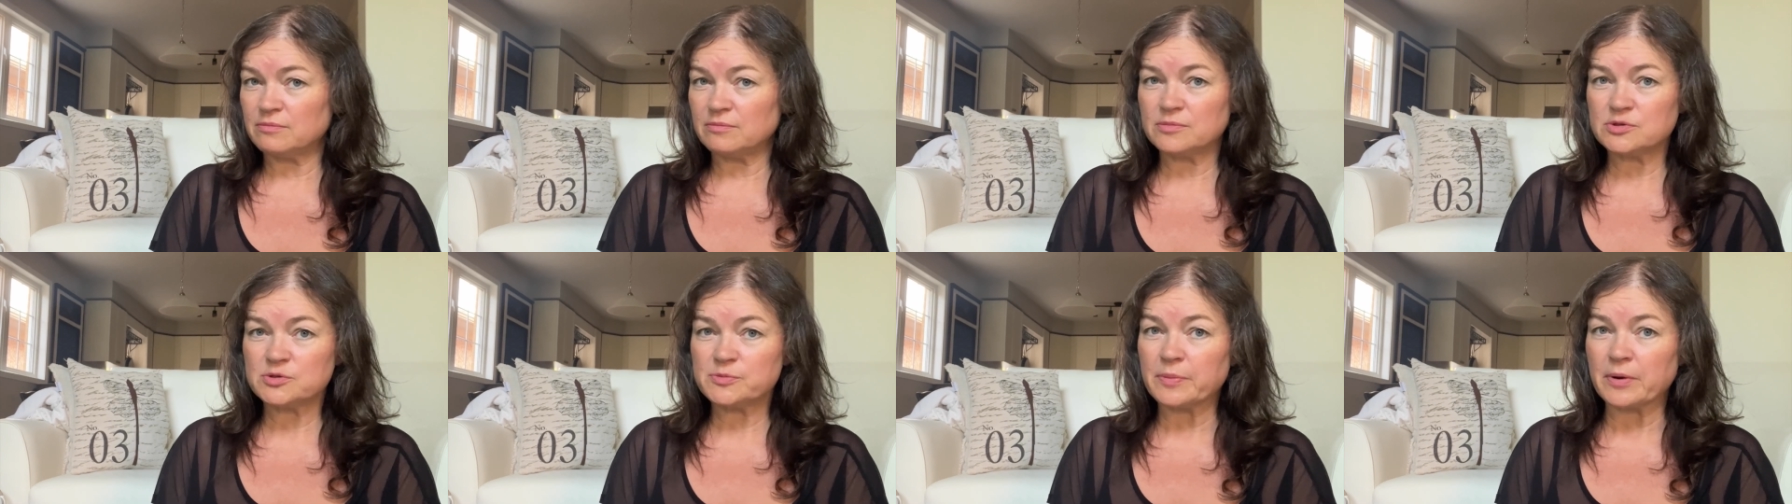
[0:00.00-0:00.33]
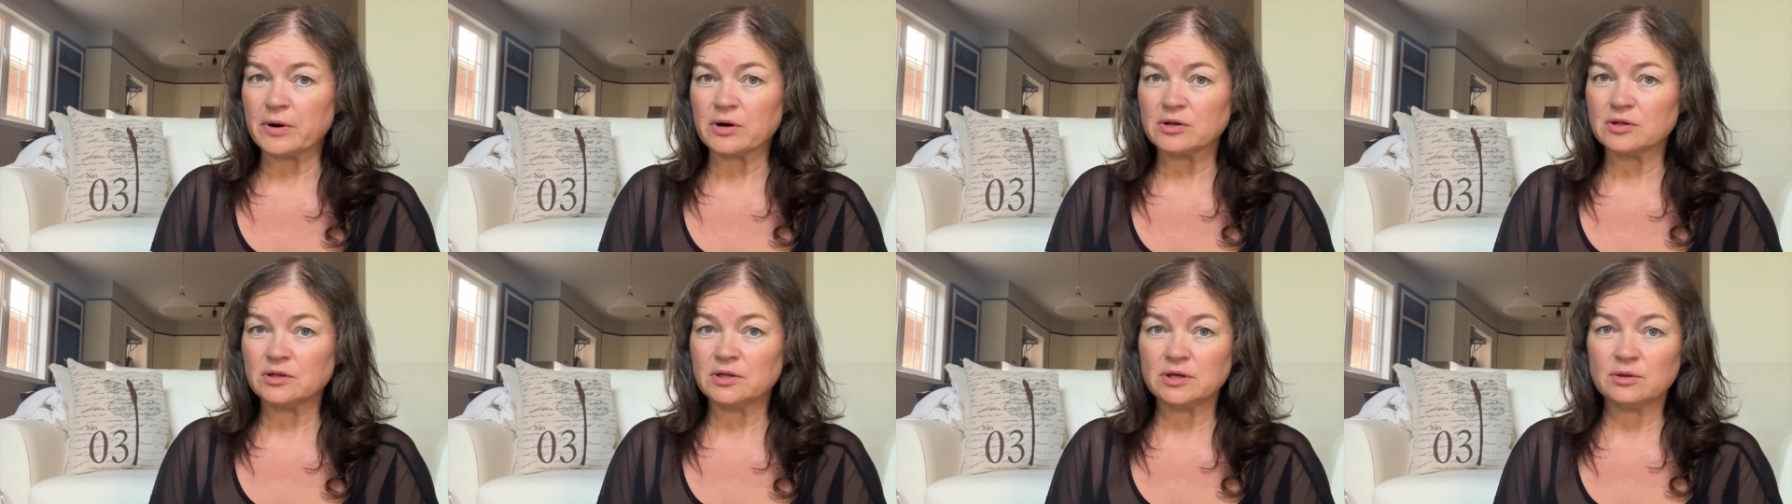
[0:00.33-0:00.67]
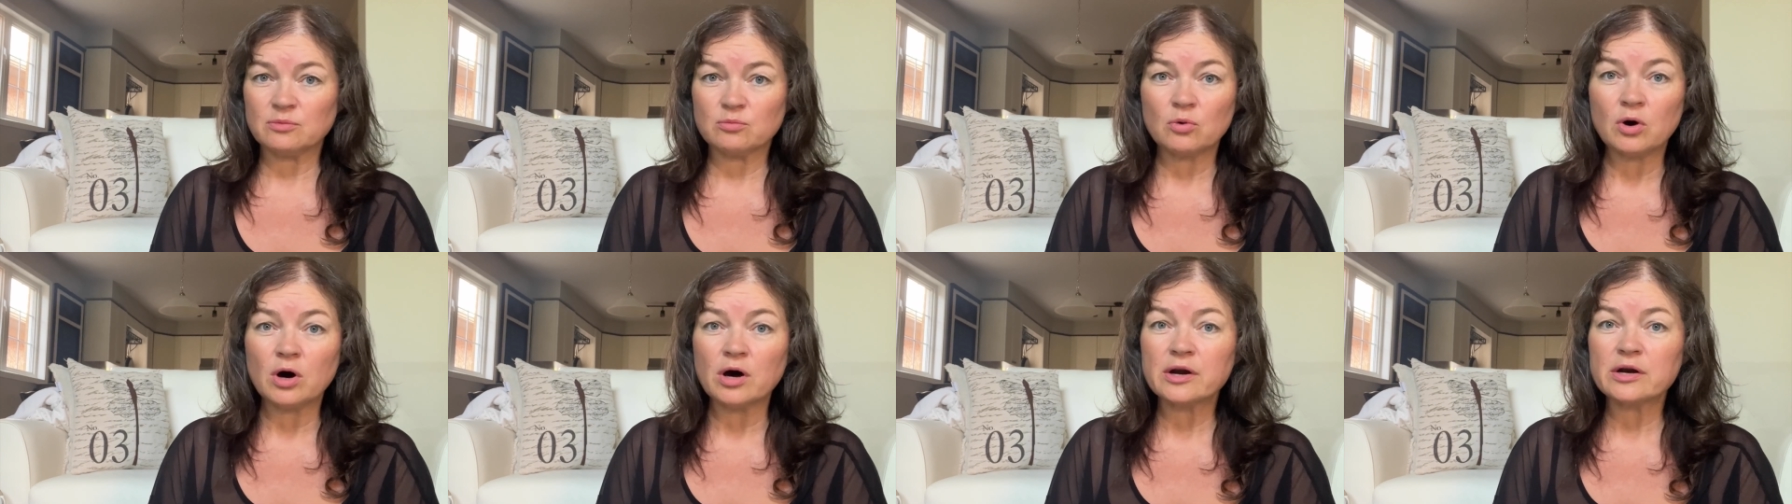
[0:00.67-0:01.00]

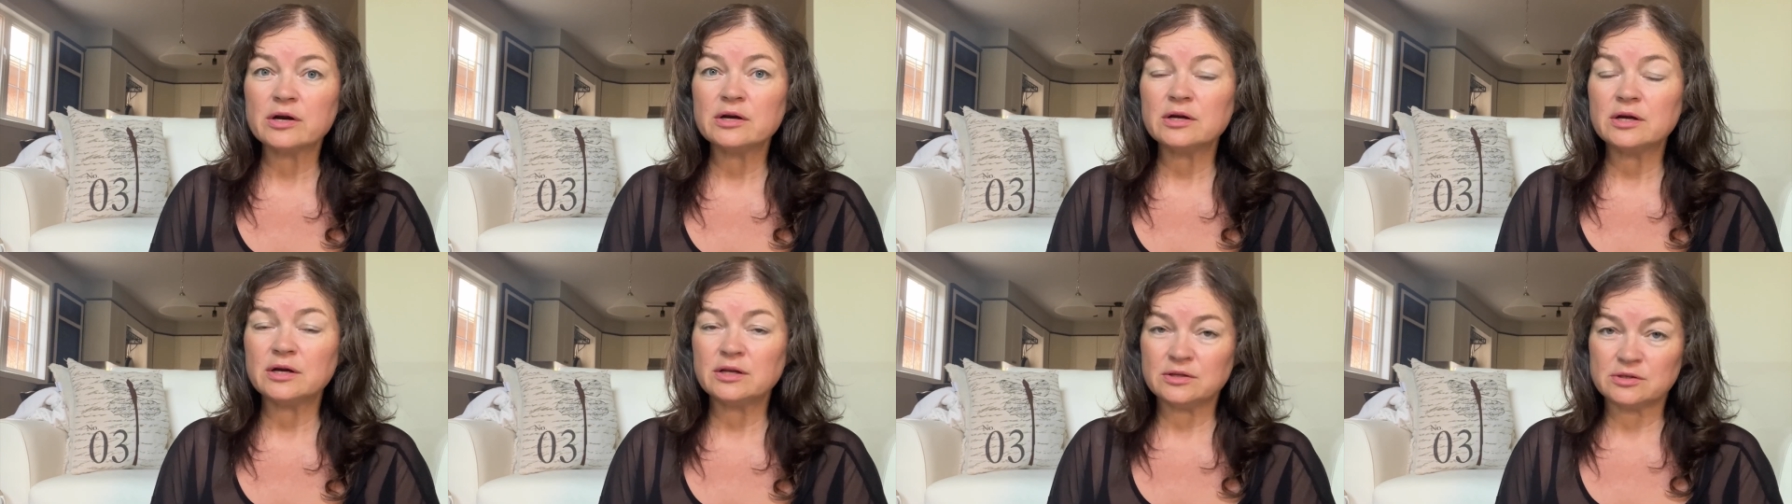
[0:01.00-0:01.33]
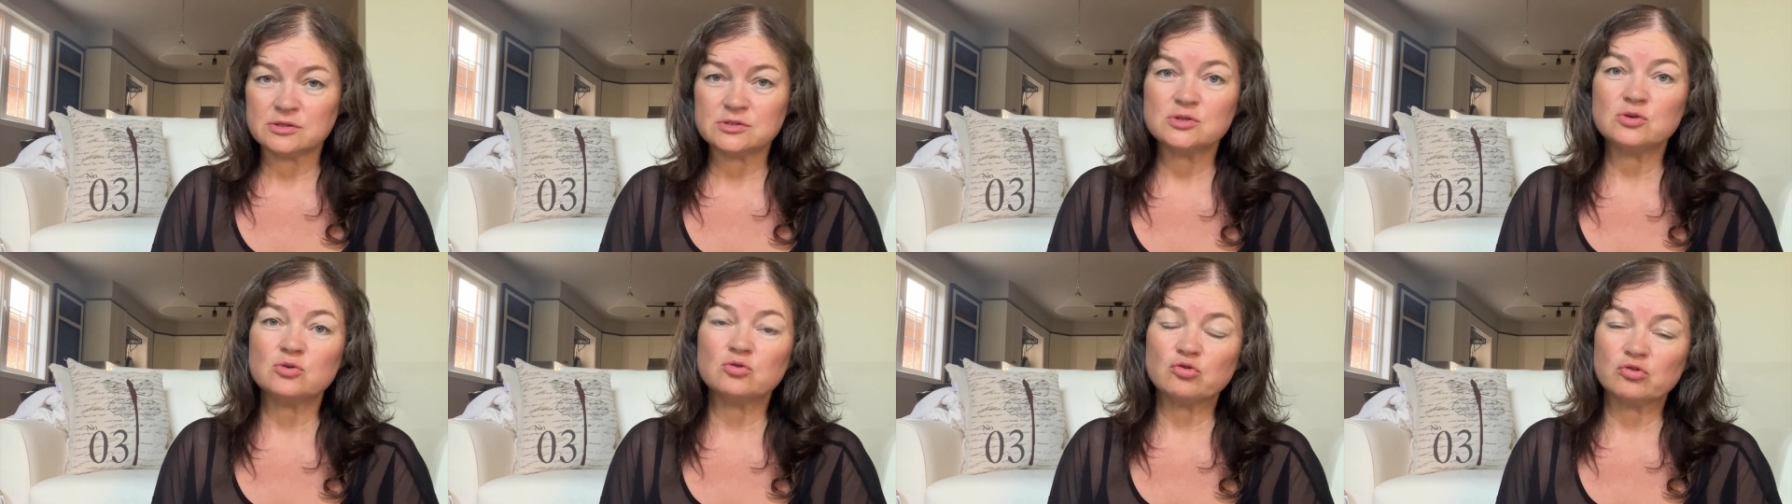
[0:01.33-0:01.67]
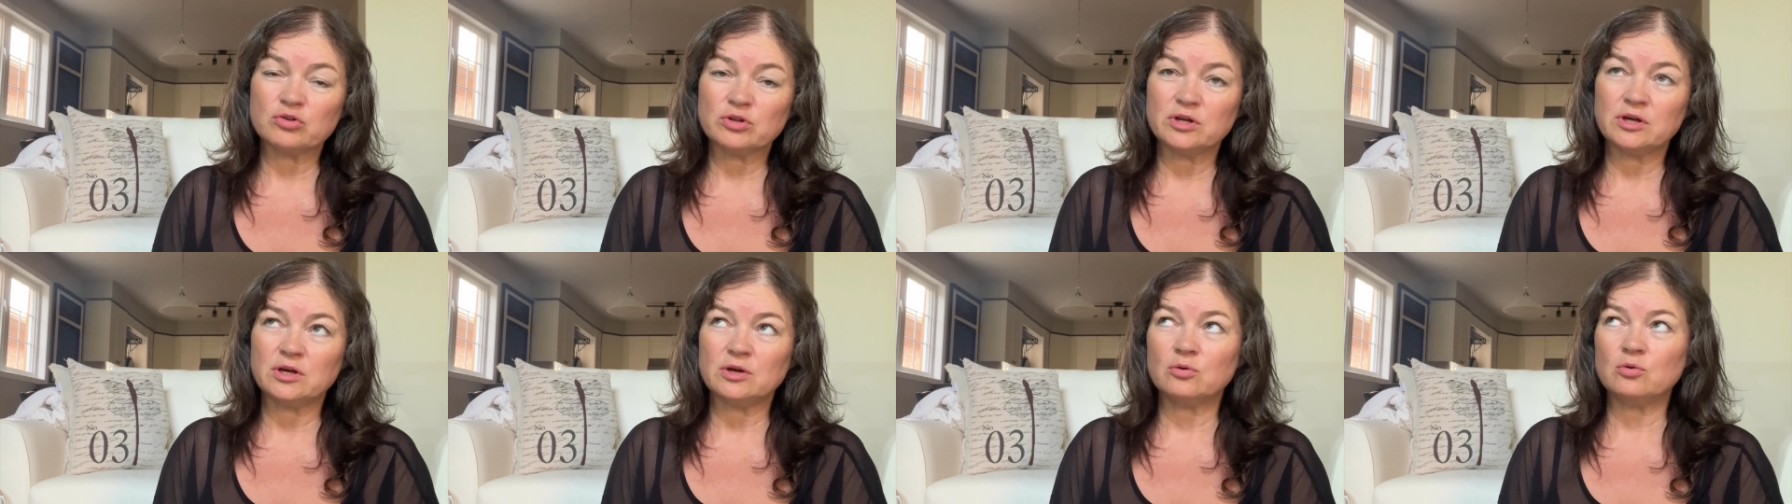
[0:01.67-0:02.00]
sparkling water, and it's
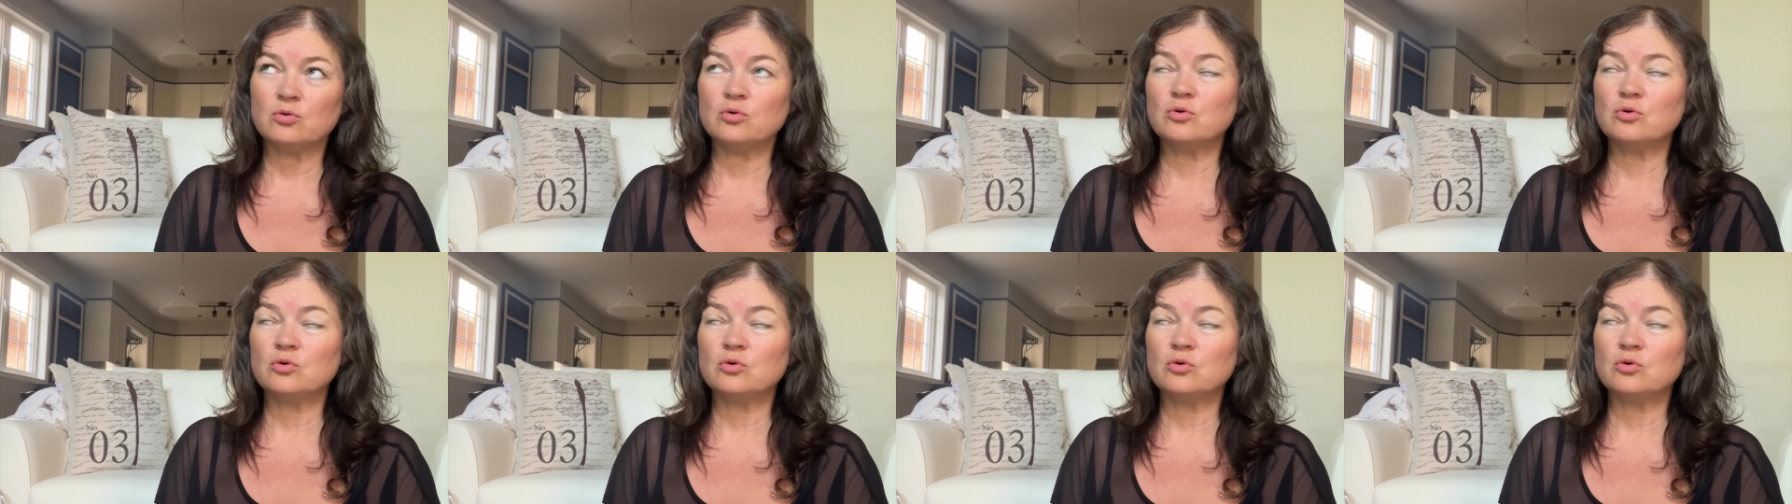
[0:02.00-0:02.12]
usually